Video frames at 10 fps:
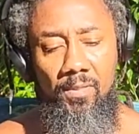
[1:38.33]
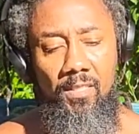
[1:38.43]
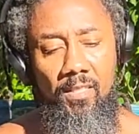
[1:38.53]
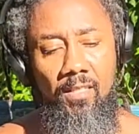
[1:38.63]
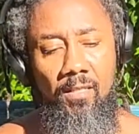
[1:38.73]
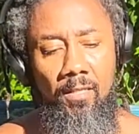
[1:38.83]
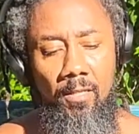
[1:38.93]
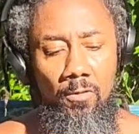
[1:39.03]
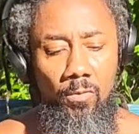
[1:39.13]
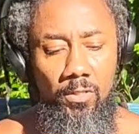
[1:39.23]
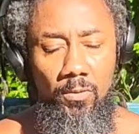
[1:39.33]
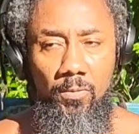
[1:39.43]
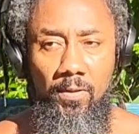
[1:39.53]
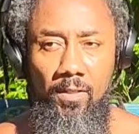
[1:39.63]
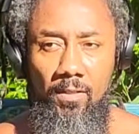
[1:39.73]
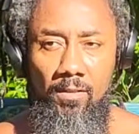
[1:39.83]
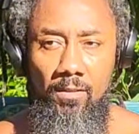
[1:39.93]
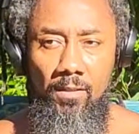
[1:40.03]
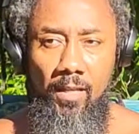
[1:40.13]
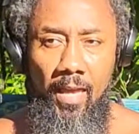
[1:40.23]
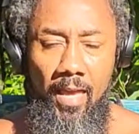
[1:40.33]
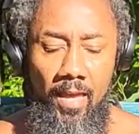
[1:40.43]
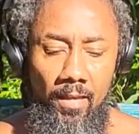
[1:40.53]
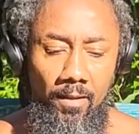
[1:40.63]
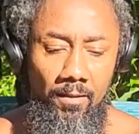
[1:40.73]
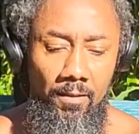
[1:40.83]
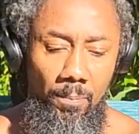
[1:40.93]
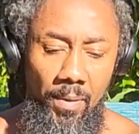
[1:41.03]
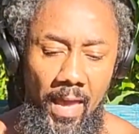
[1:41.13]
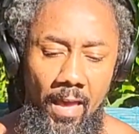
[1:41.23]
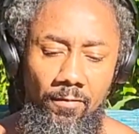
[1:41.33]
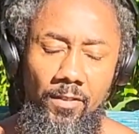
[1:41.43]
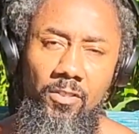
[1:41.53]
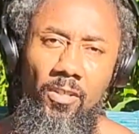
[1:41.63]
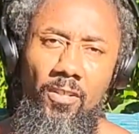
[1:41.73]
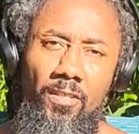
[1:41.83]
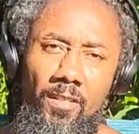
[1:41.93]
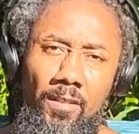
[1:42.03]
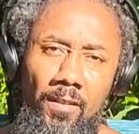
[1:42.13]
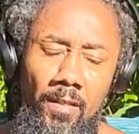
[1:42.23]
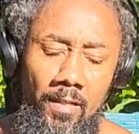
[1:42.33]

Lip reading: But then when you really look at the path, the journey,